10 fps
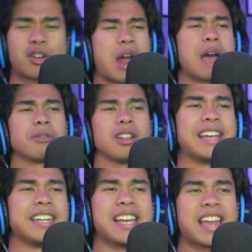grabbed the
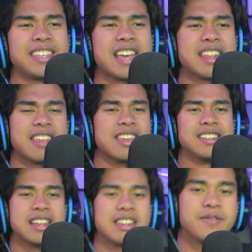lightning at the end and they
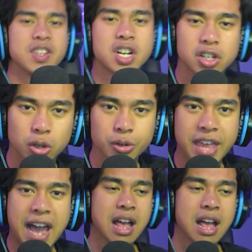didn't even conclude that.